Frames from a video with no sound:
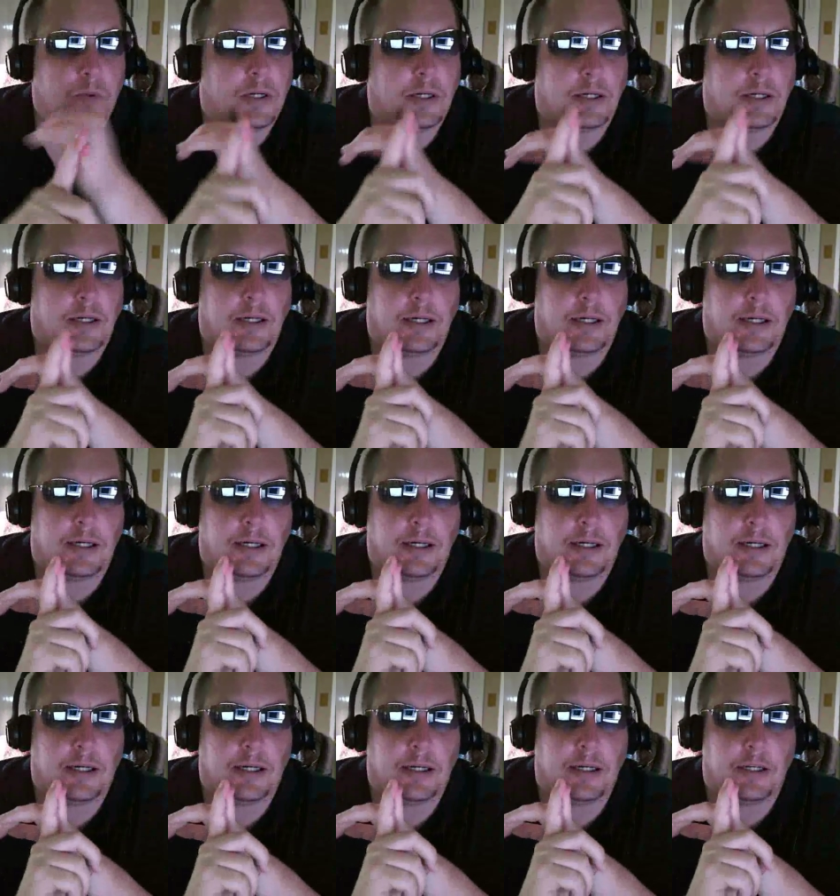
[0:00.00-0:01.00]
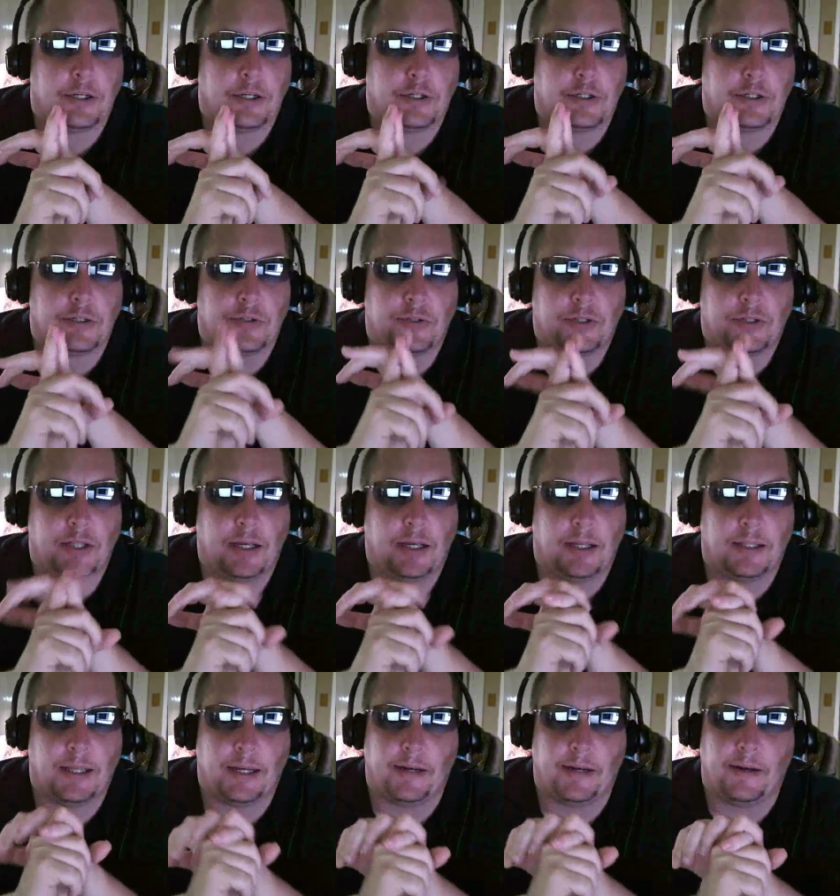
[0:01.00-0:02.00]
Uh, just
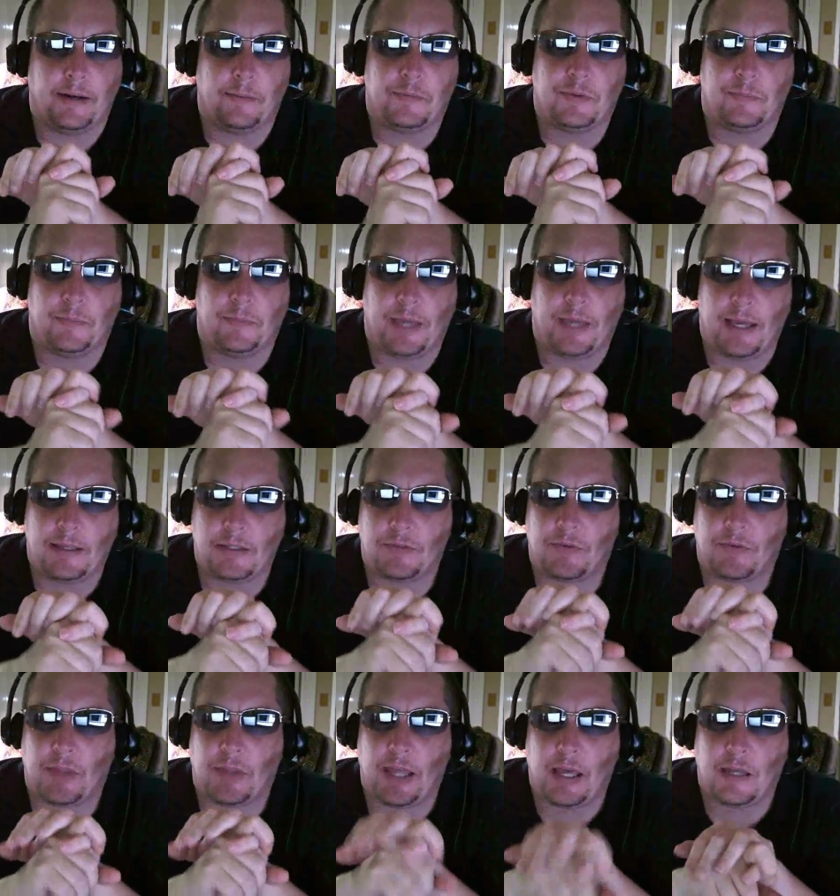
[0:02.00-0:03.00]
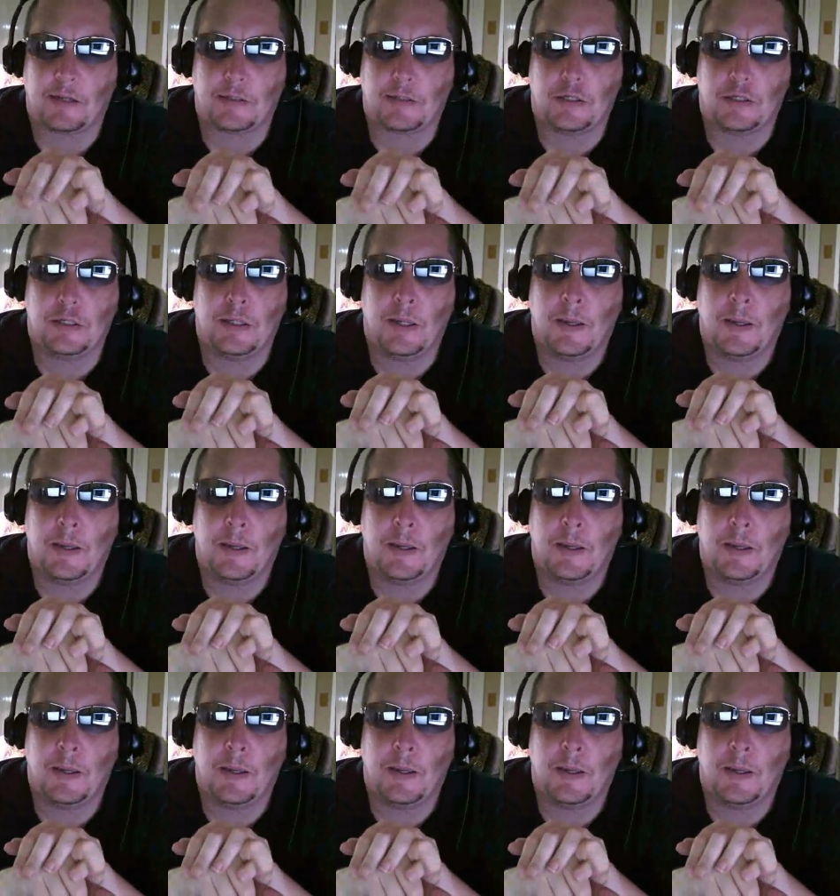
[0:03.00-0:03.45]
uh, lining up some guests for that.